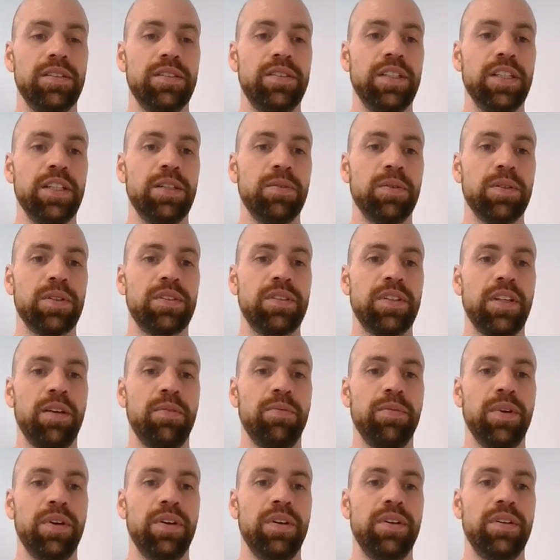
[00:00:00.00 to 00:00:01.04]
sequence
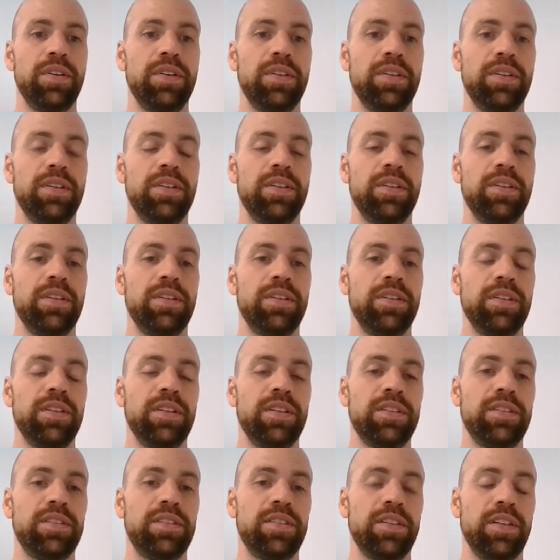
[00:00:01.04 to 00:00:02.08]
number
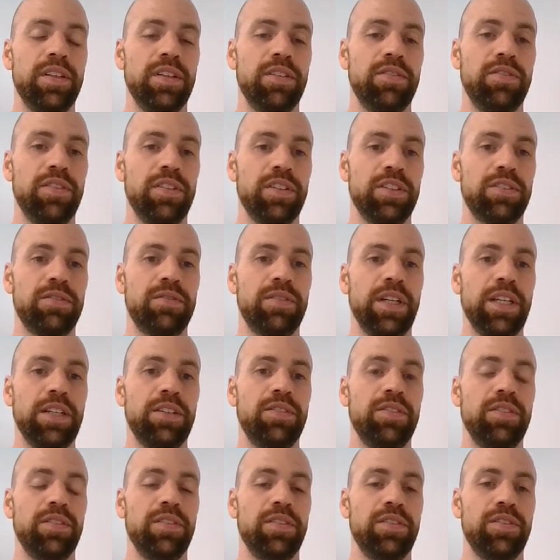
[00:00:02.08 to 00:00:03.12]
is at first
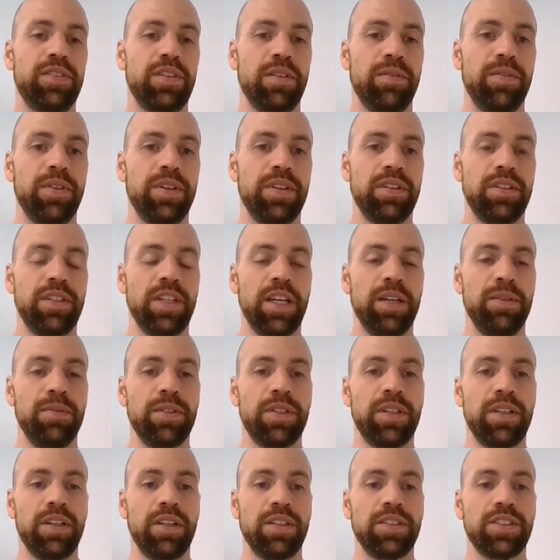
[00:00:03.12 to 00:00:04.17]
read from the
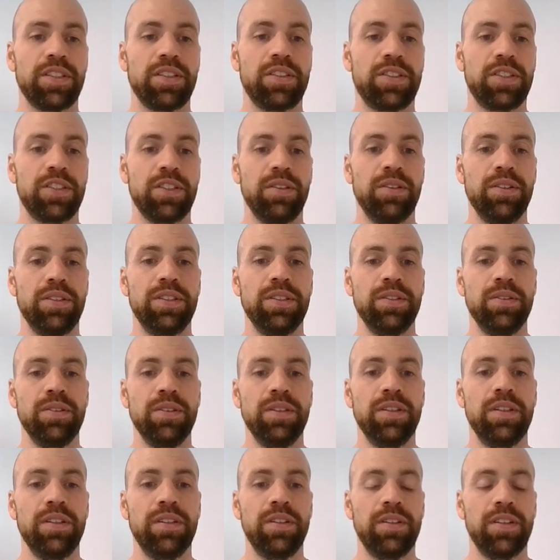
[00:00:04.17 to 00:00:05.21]
table that I just showed
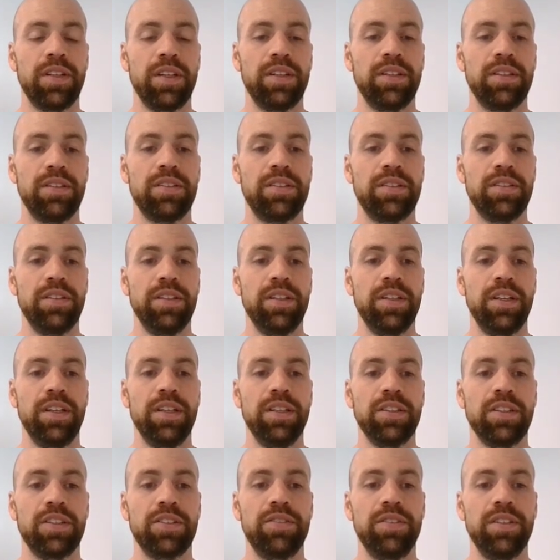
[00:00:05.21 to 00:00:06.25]
you, then it's
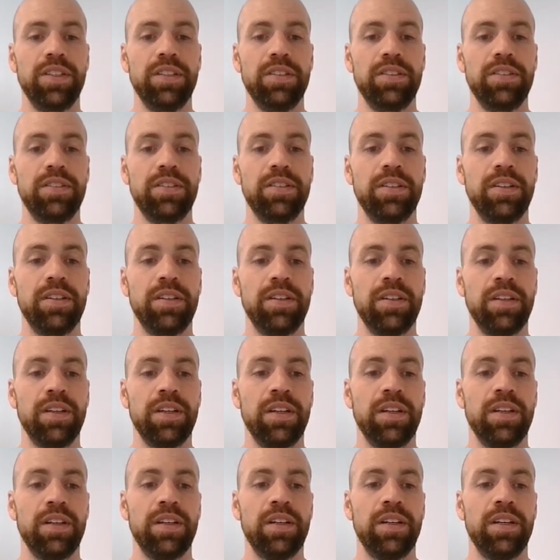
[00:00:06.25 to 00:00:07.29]
increased,
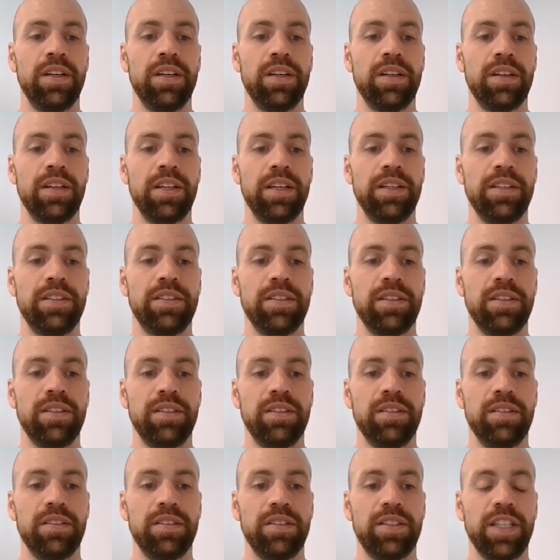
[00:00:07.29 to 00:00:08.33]
and
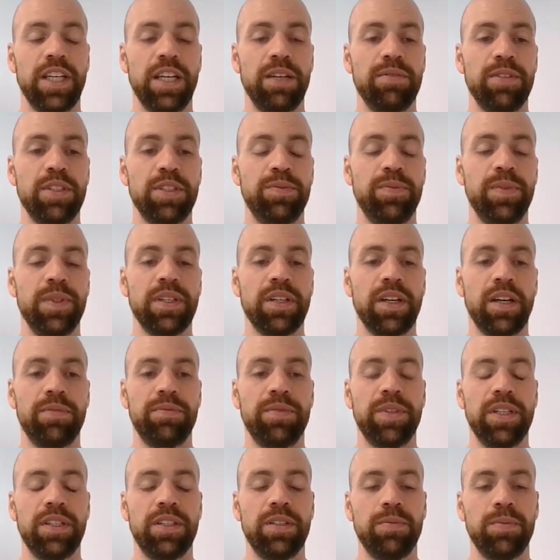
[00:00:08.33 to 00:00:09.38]
later the table is being
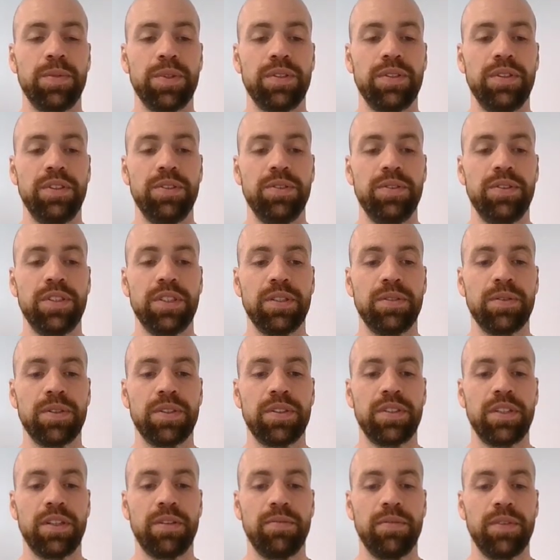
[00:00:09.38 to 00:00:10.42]
updated with a new
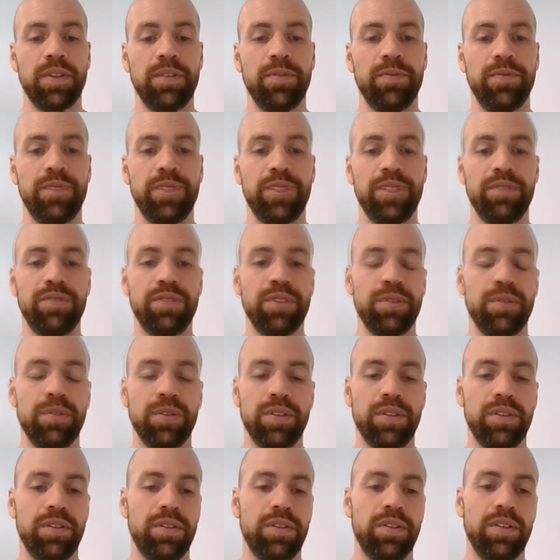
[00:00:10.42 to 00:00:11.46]
sequence number. And if you
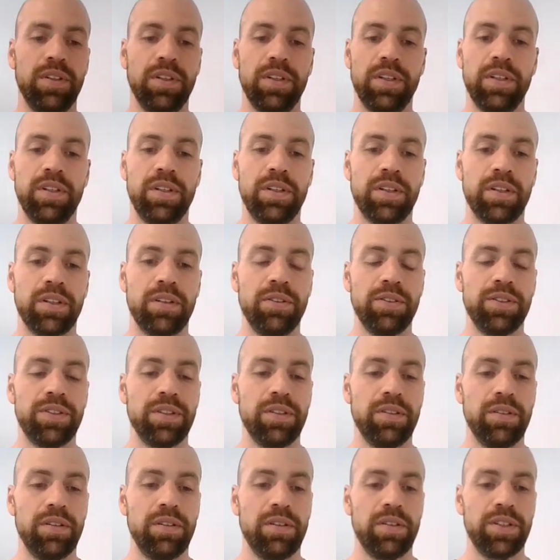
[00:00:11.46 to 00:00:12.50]
want to include
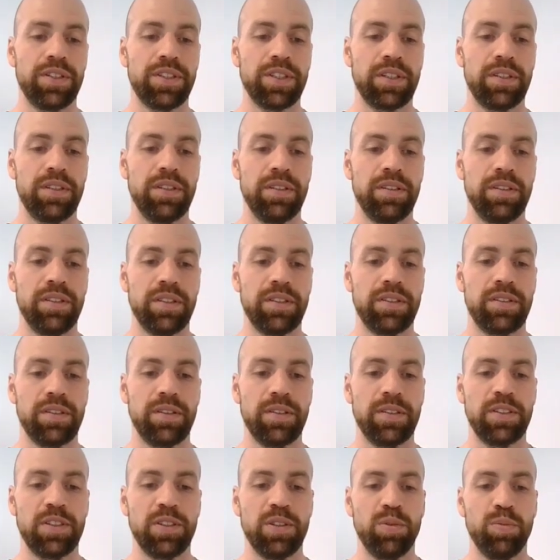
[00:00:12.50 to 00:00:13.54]
your own logic here, there's
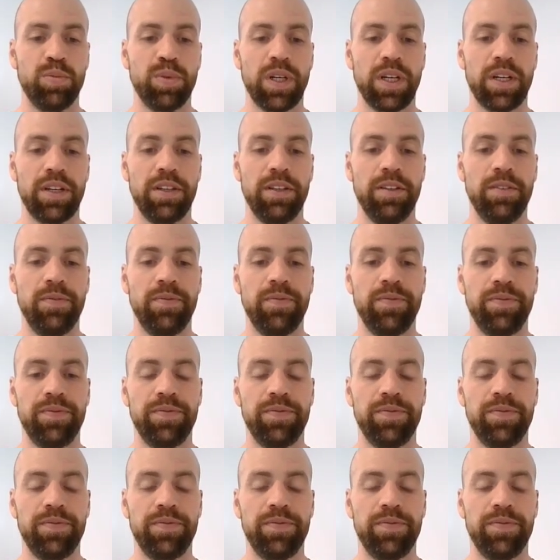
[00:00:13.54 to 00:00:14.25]
also a body.